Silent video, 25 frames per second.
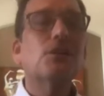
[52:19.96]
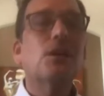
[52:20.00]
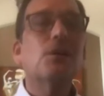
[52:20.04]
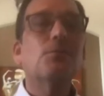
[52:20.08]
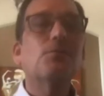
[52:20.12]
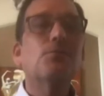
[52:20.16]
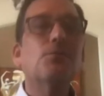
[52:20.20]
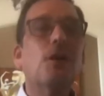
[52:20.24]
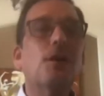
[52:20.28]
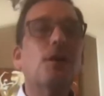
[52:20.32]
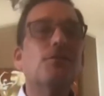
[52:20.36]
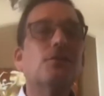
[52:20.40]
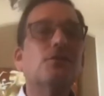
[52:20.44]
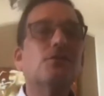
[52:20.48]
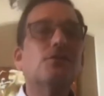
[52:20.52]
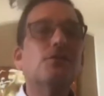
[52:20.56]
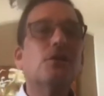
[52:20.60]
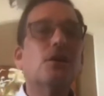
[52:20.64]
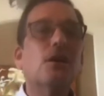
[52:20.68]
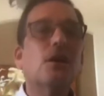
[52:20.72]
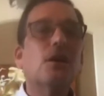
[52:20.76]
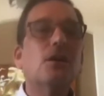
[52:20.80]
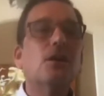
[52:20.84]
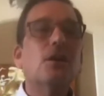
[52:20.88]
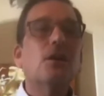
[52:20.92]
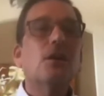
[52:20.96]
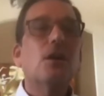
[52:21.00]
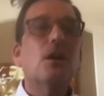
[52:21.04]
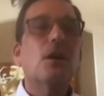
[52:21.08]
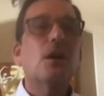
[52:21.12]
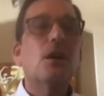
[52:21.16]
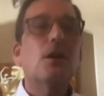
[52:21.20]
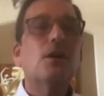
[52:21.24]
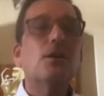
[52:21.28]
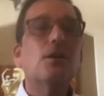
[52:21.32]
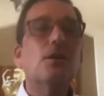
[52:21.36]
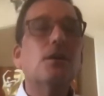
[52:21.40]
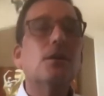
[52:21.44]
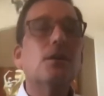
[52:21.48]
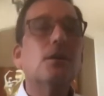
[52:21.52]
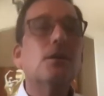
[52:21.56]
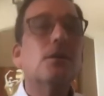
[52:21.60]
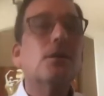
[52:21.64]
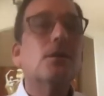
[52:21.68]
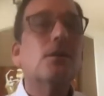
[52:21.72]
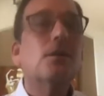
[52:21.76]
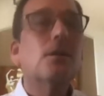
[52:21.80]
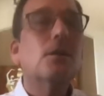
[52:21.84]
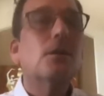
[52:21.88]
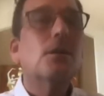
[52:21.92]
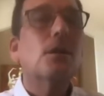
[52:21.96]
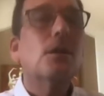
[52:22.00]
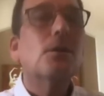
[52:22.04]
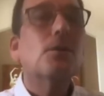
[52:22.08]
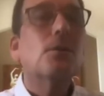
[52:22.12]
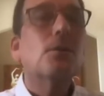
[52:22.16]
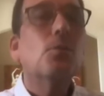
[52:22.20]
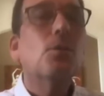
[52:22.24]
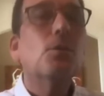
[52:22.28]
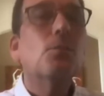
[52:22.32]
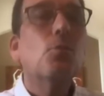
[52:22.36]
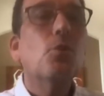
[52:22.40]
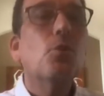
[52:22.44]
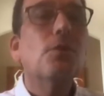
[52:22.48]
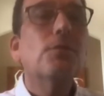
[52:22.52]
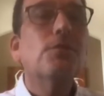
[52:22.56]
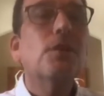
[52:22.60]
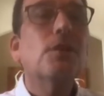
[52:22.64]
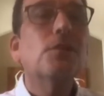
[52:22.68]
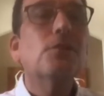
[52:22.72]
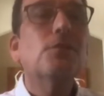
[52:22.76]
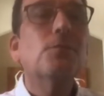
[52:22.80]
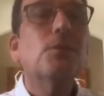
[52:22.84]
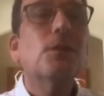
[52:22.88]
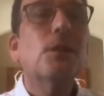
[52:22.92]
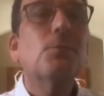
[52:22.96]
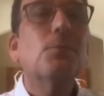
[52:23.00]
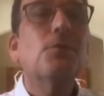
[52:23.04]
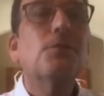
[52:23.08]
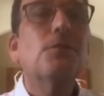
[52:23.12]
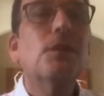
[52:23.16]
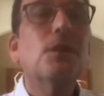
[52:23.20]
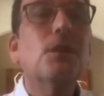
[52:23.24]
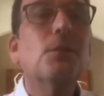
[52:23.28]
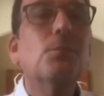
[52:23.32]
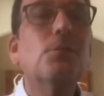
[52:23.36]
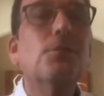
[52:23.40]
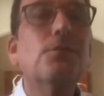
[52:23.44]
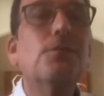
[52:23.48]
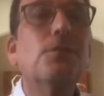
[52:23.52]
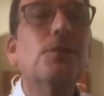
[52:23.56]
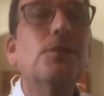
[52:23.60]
nonprofits uh, are uh, will more funds become available for